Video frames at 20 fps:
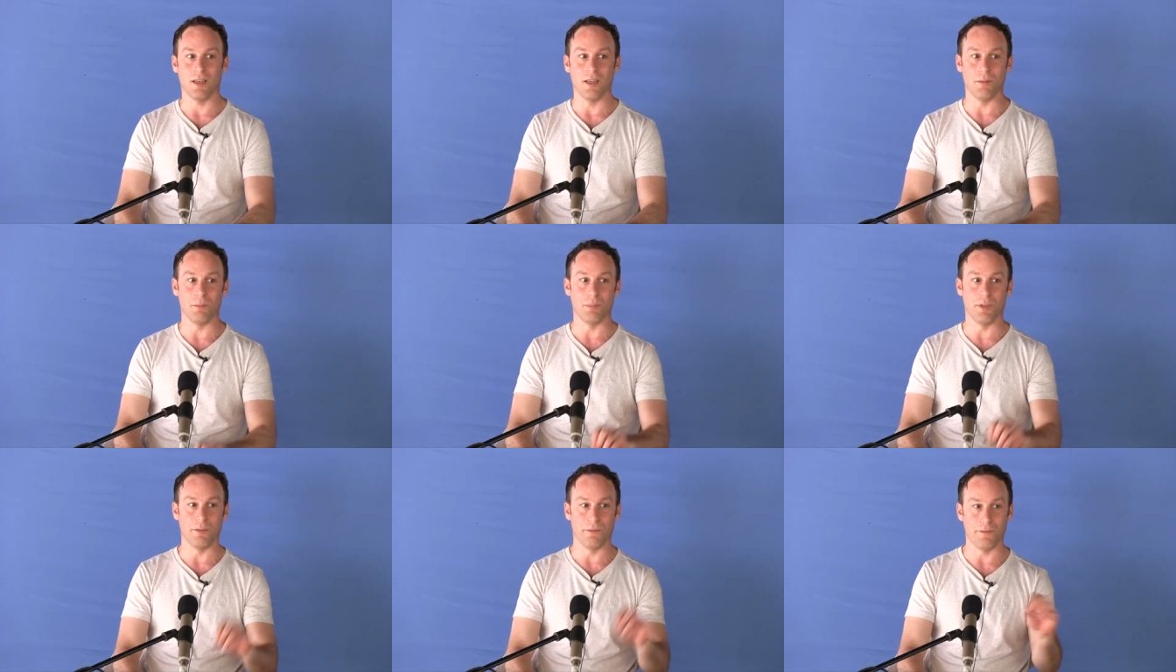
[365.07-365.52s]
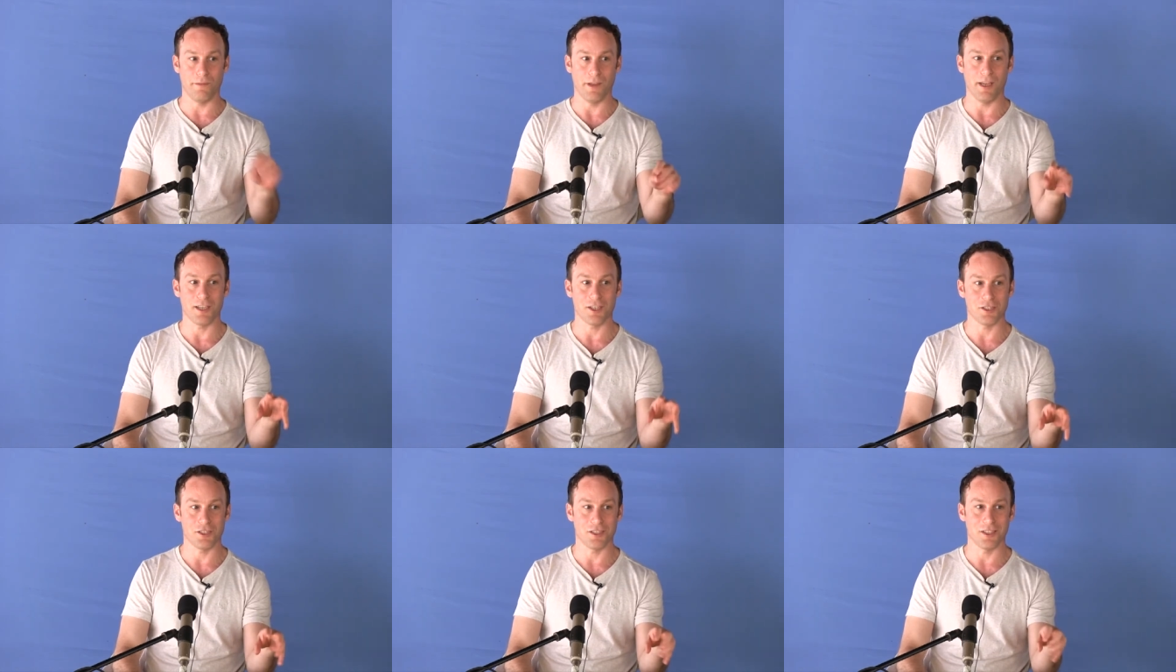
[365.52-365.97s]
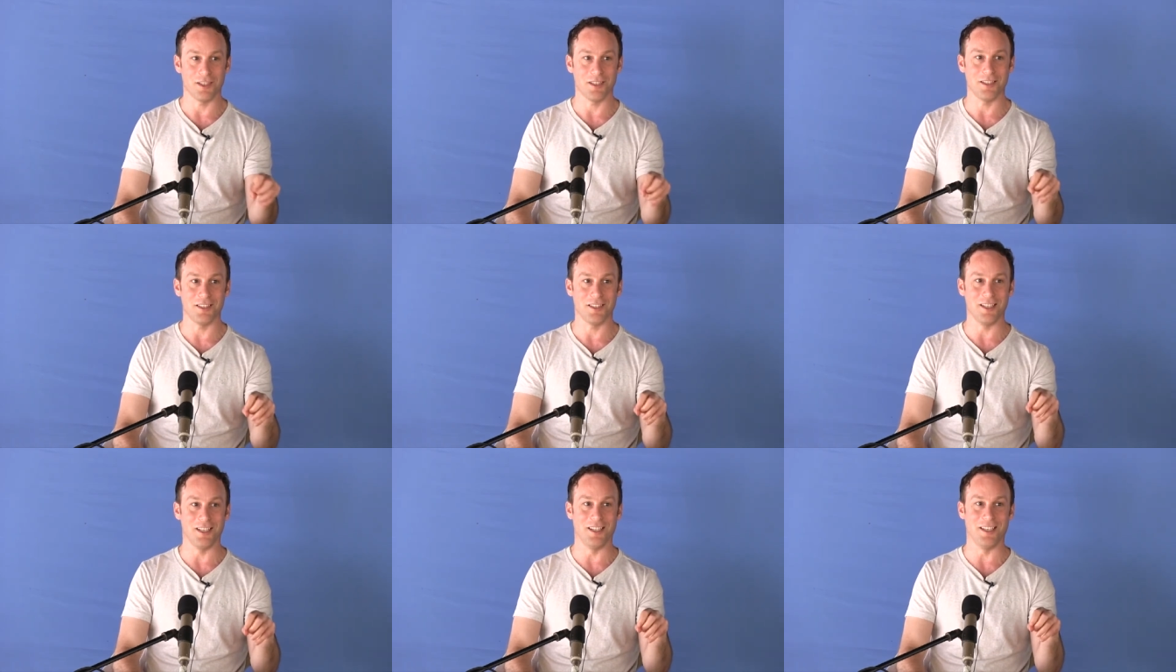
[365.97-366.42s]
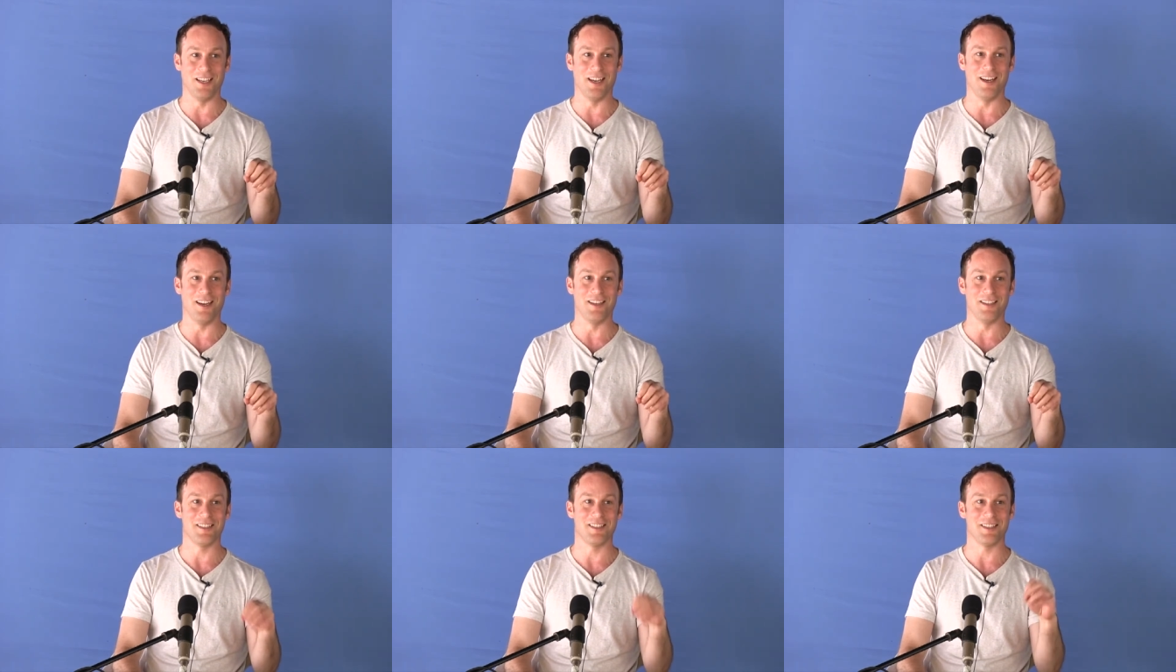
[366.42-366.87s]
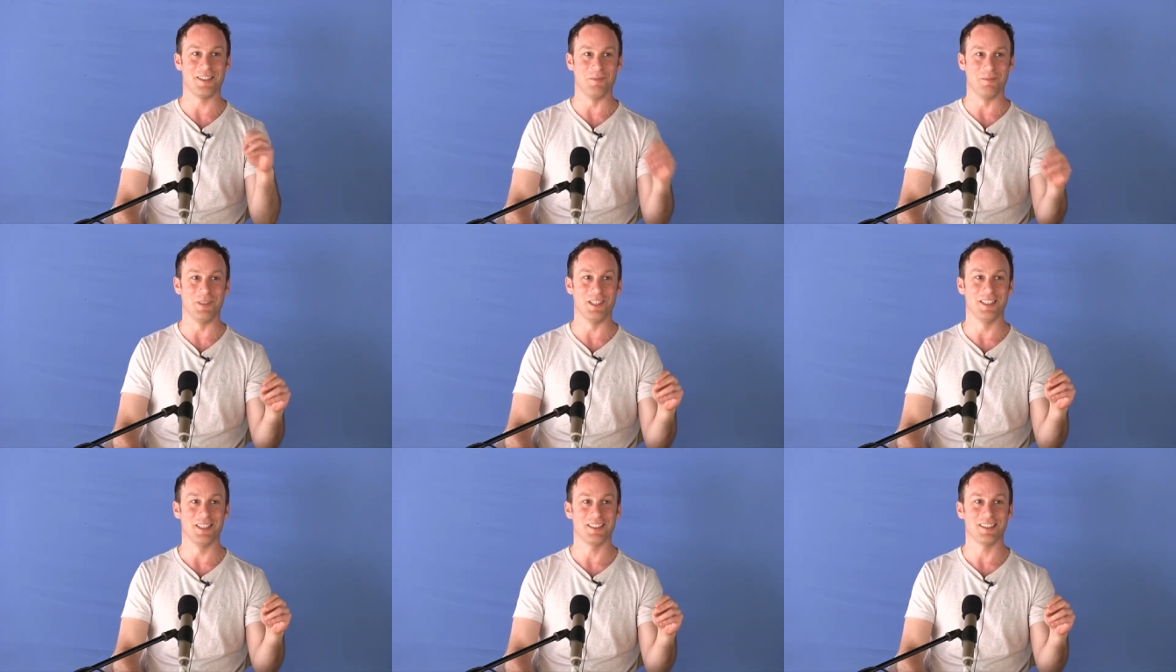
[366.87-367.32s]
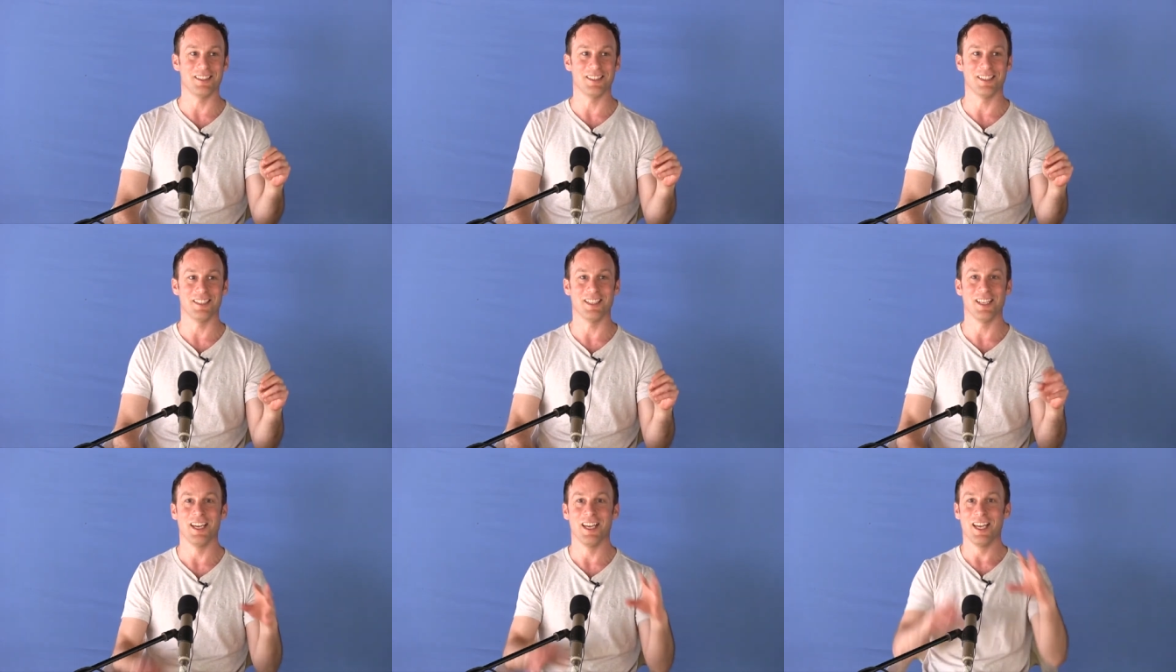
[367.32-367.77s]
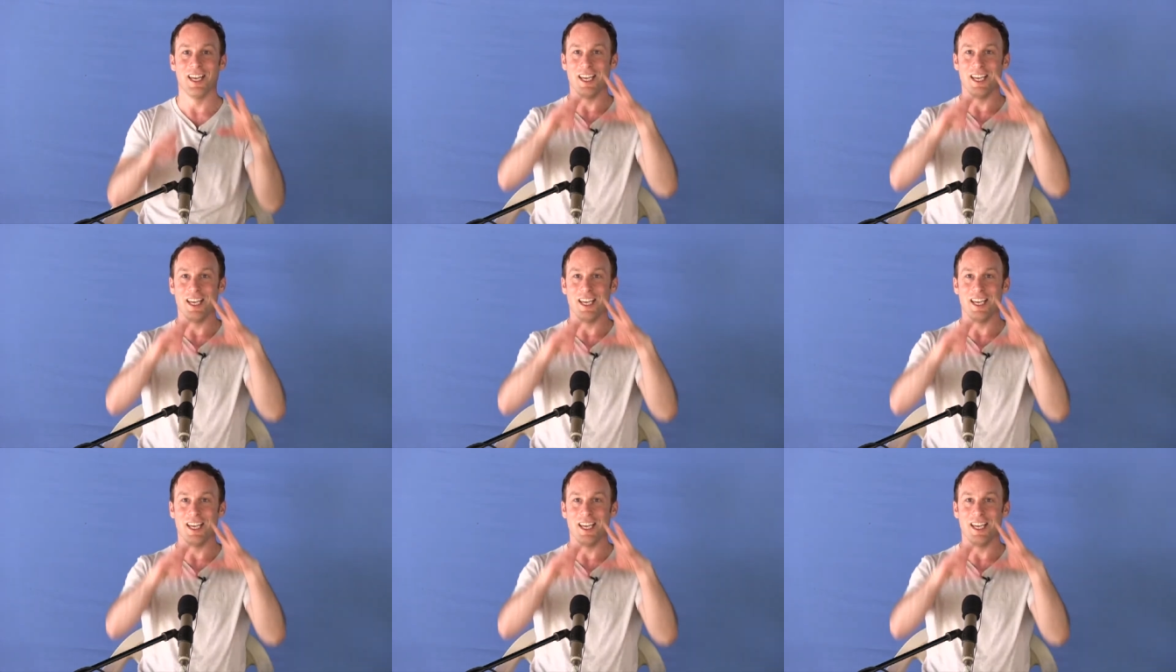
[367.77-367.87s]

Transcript: and perfection and our stability